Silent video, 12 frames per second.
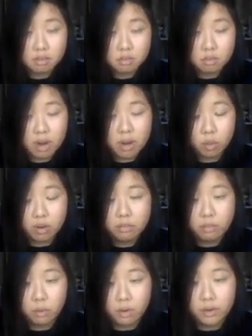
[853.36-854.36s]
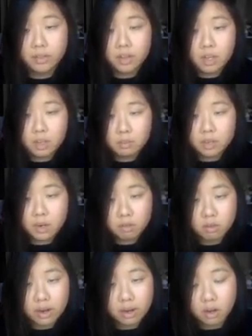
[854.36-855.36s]
write 1/4, but you
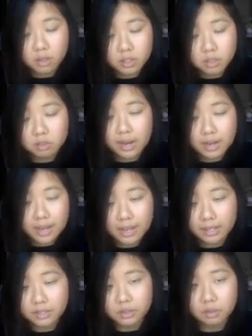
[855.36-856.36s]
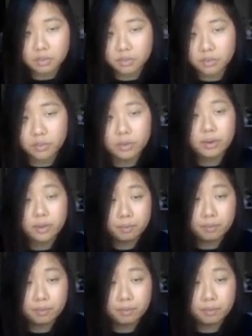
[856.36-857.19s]
can also write x over 4.